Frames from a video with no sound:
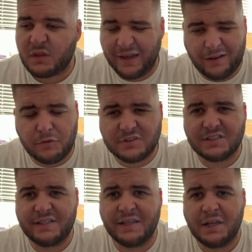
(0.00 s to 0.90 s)
And
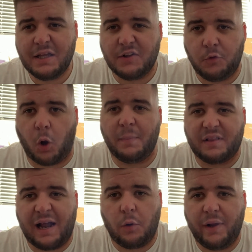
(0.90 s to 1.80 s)
obviously, Dortmund
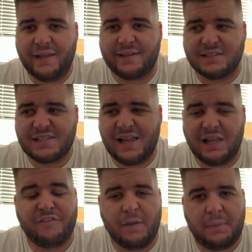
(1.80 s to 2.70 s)
are willing to sell
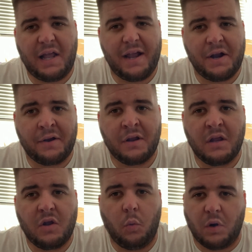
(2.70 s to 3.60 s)
if a player
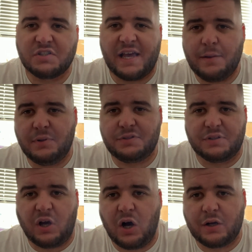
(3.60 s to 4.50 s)
was able to
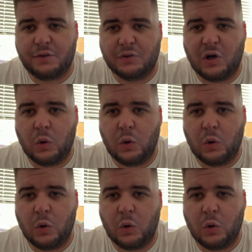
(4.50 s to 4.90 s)
talk.